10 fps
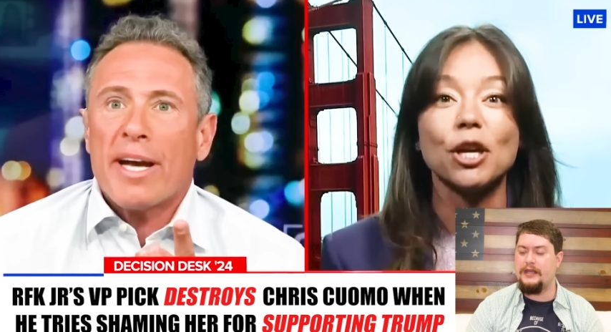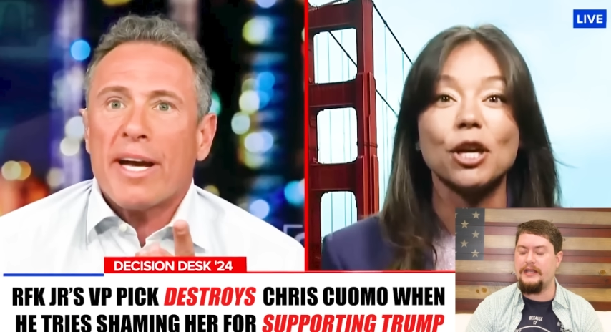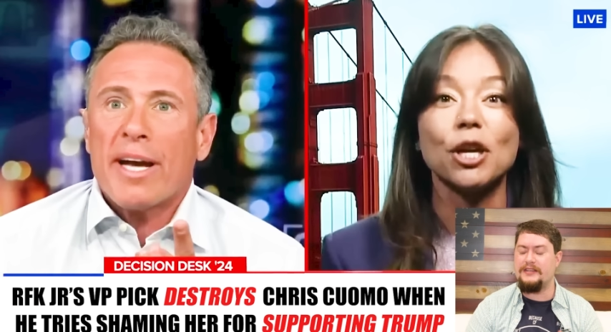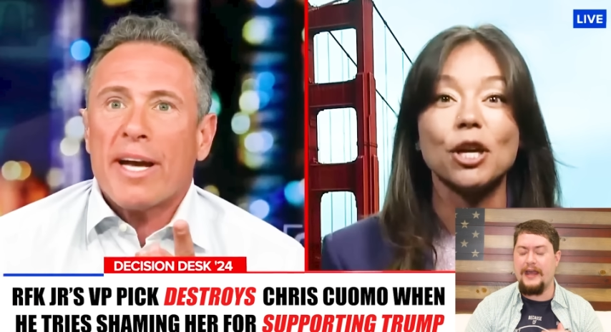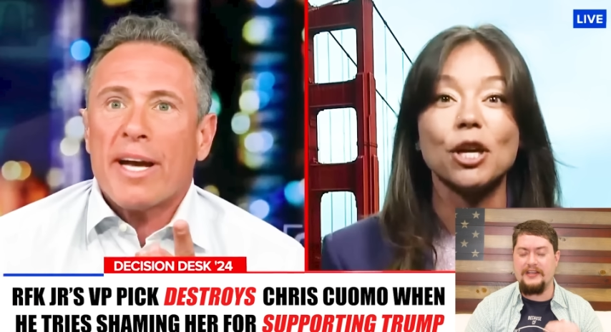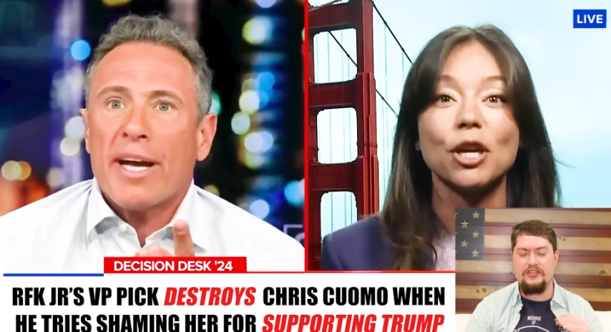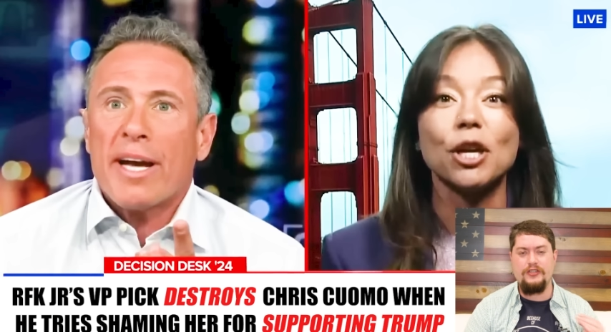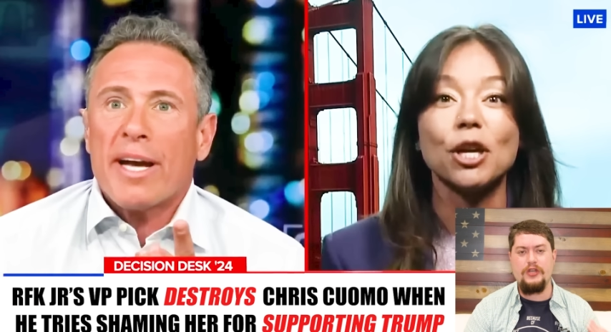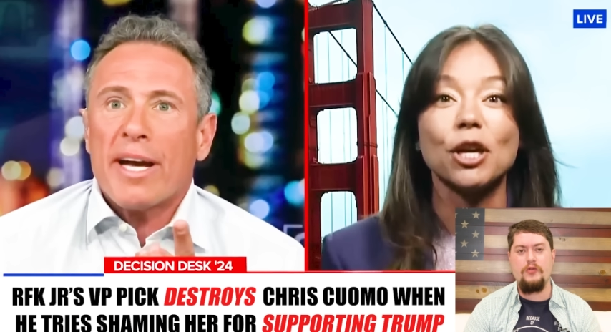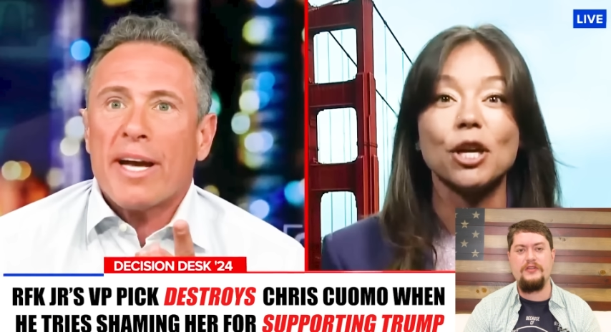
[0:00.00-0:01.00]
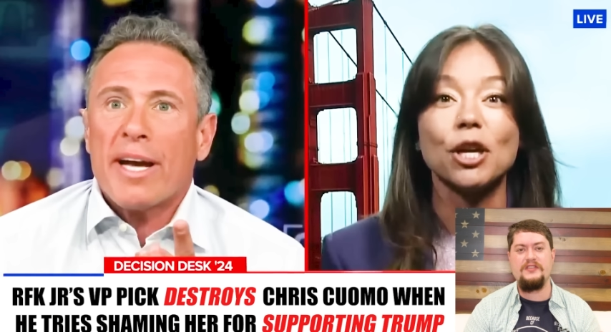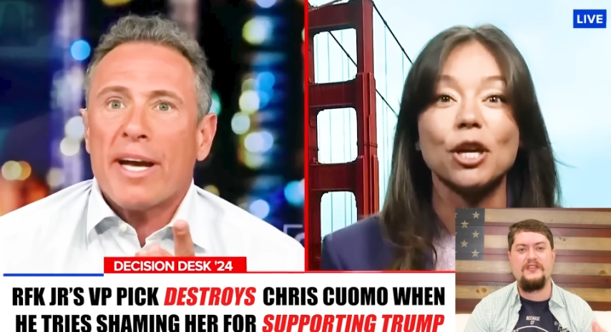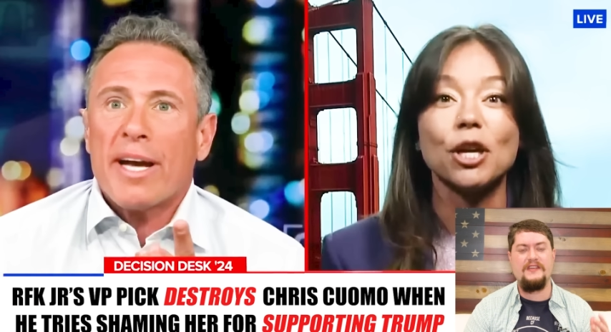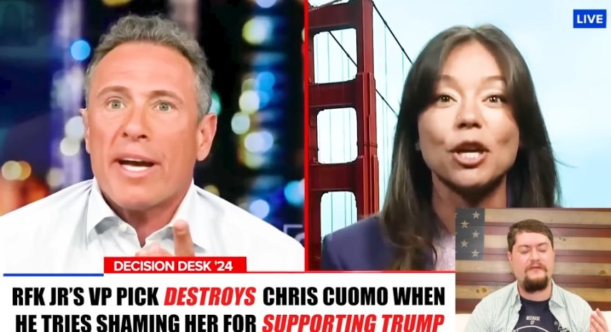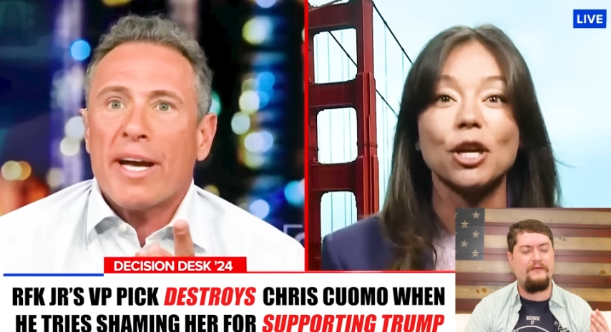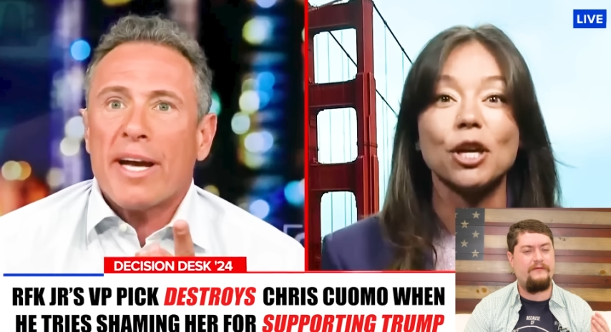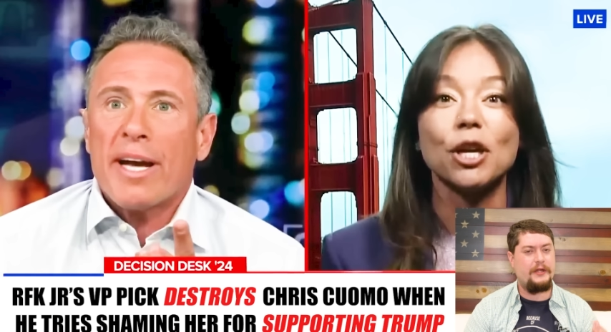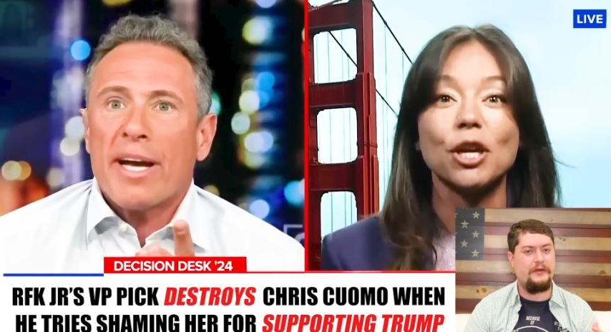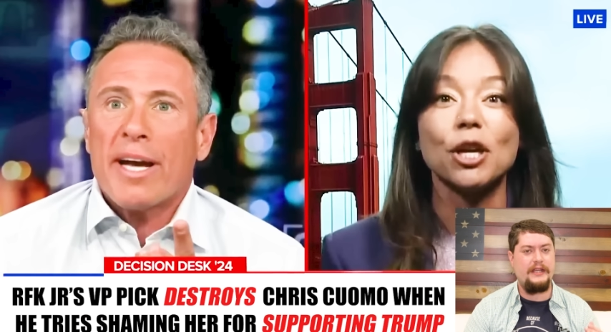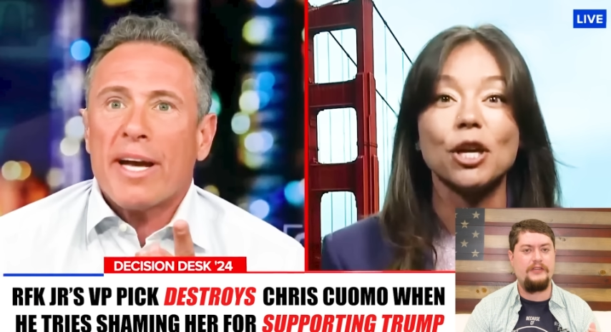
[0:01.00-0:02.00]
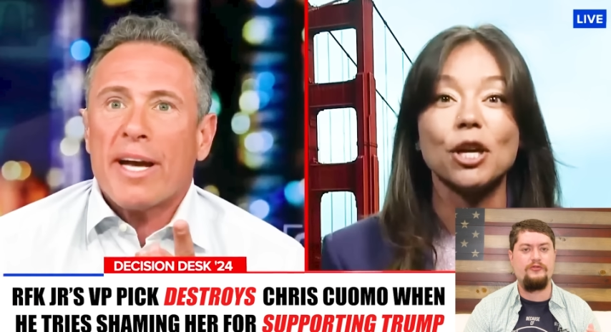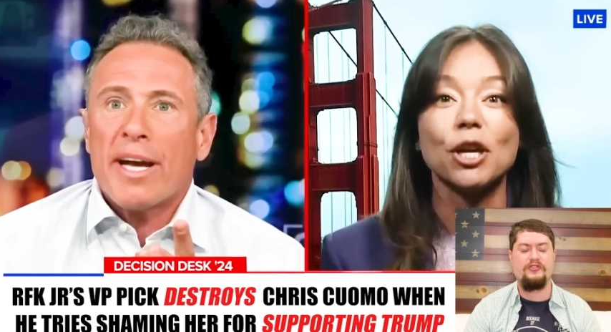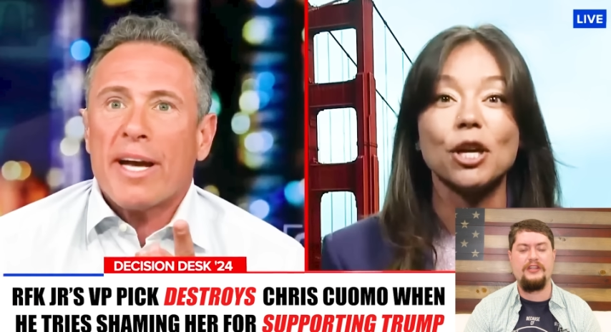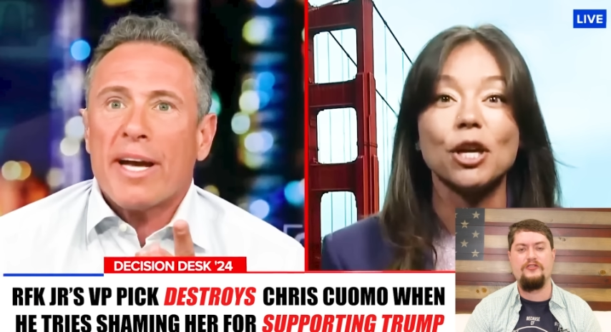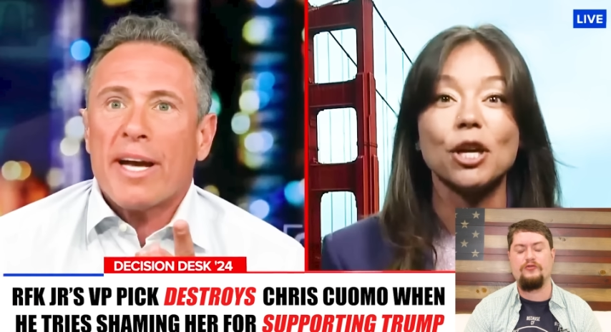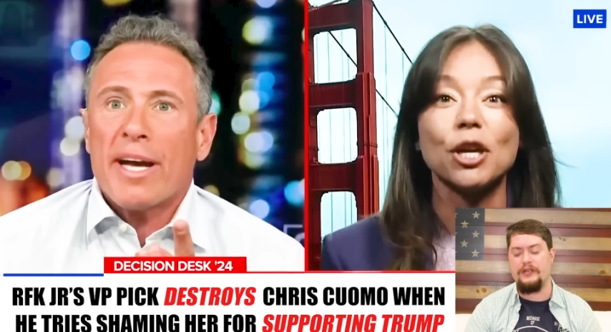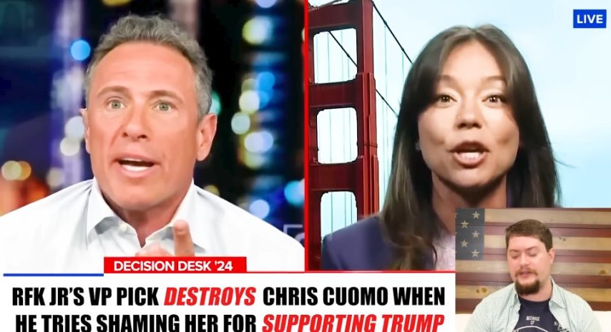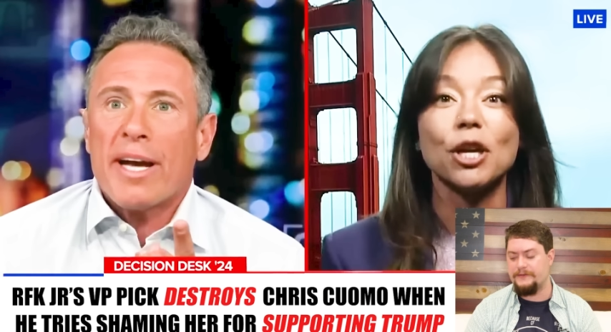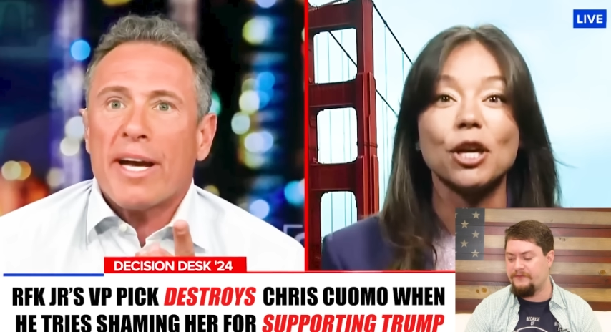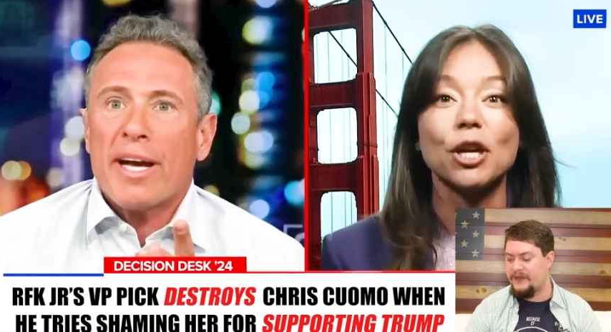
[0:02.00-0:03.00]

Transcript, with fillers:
Speaker 1: it has noticed this very interesting trend.